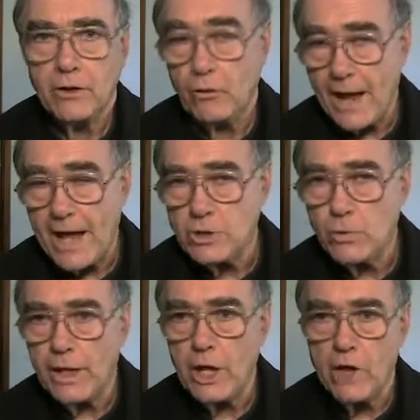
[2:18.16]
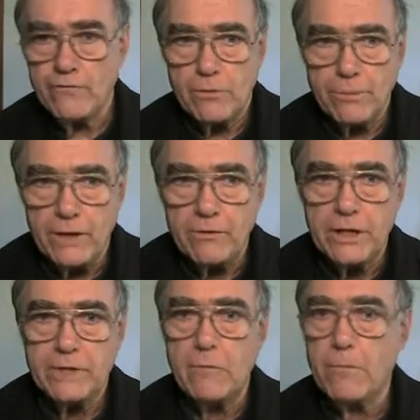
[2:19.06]
gradually over a
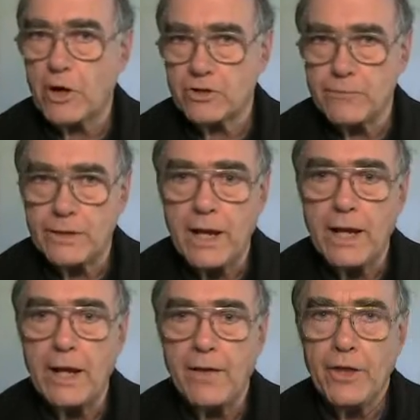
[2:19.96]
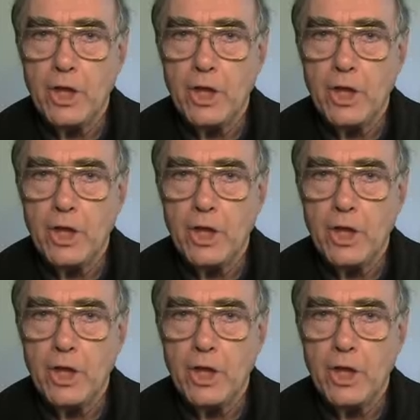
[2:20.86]
period of approximately